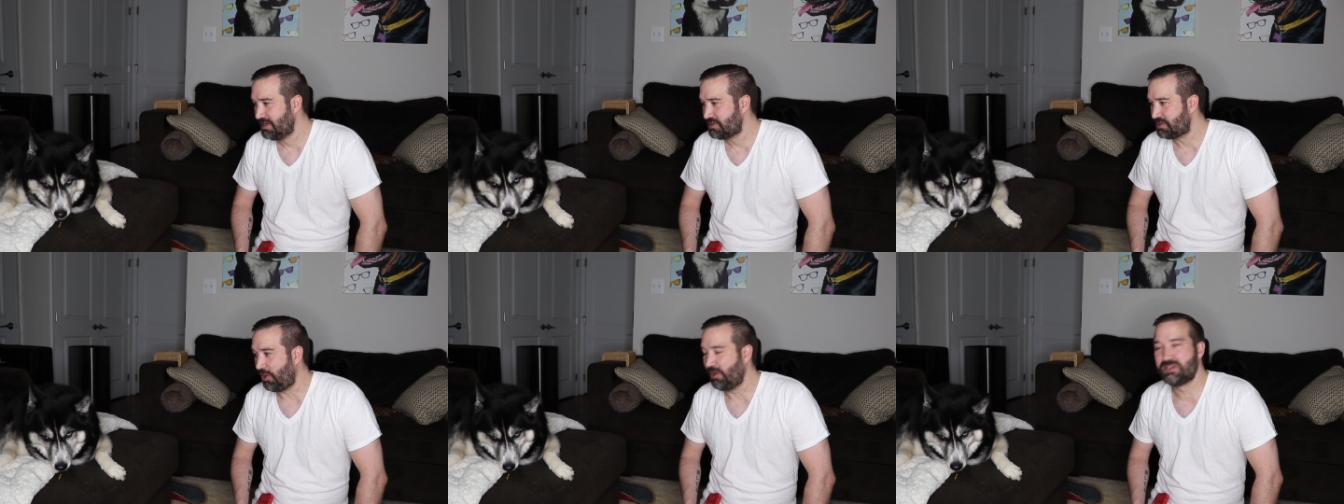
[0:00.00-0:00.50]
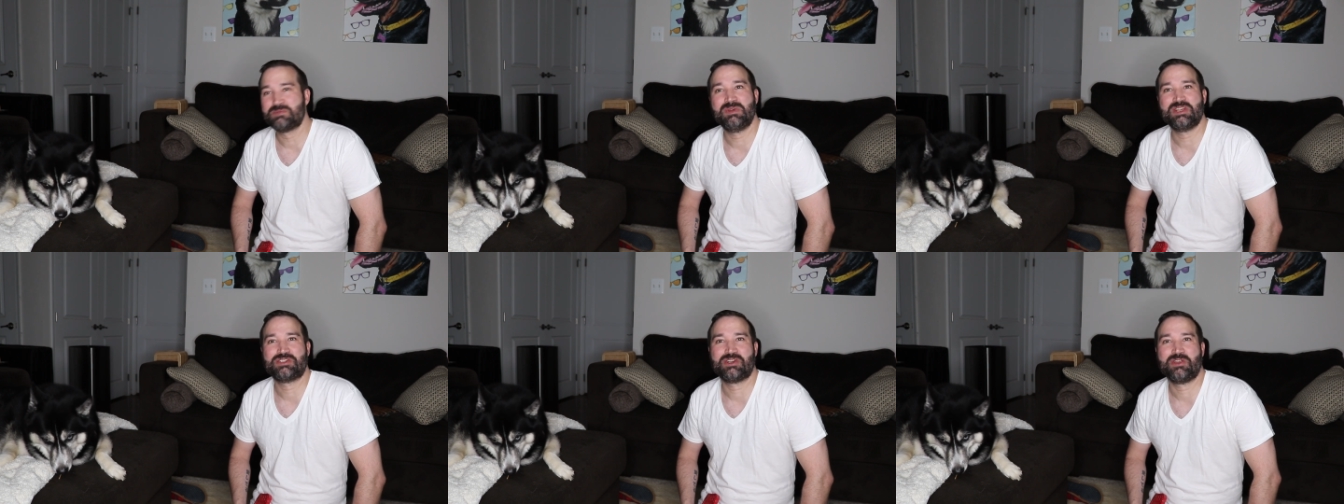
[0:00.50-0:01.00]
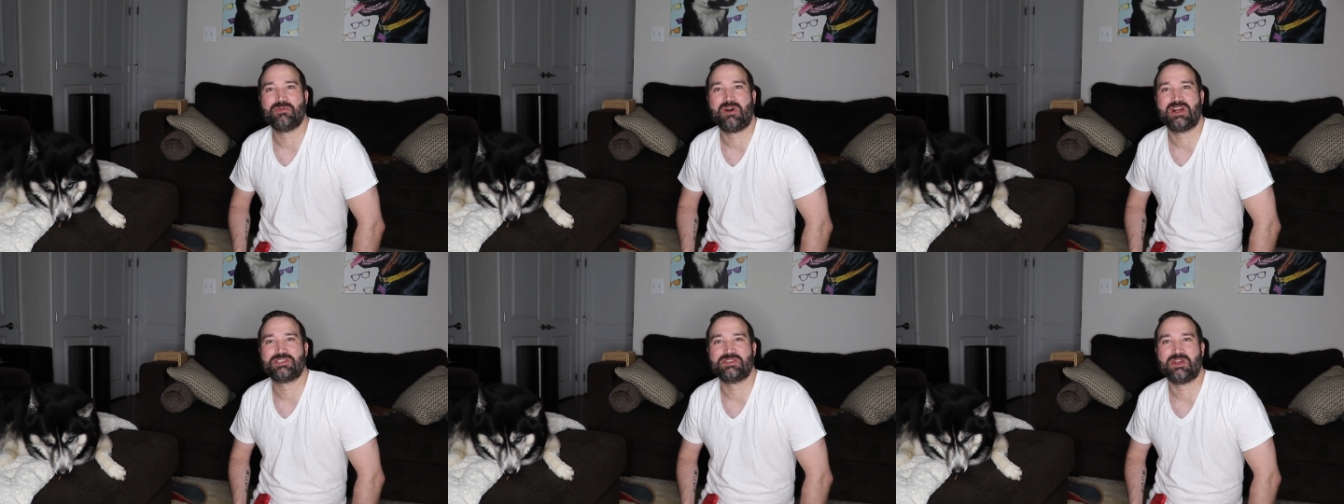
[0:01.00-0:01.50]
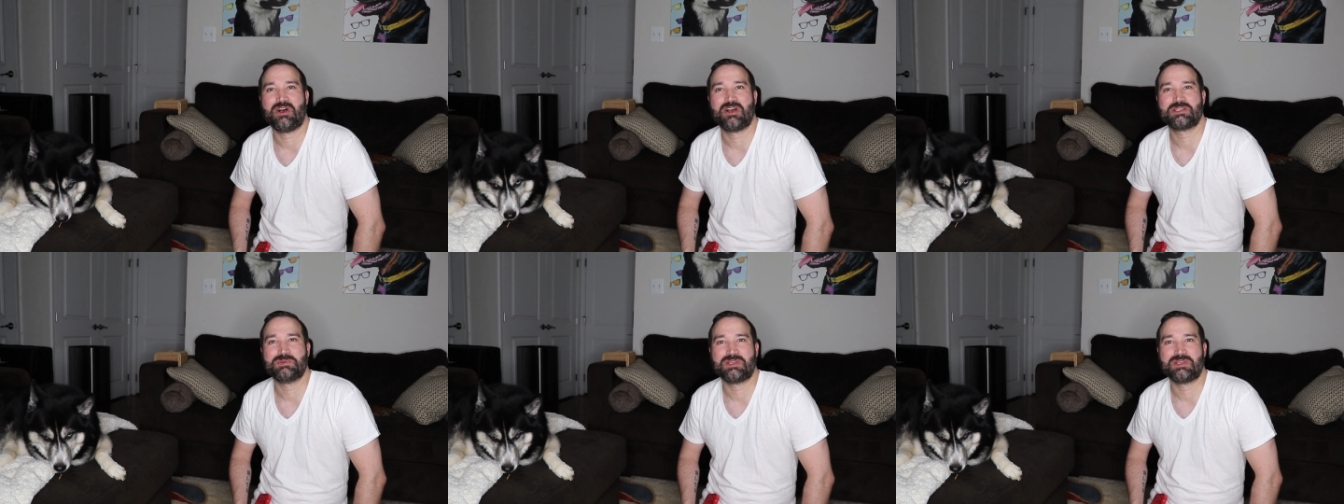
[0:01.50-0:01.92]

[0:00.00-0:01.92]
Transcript: So always make sure you watch your dogs,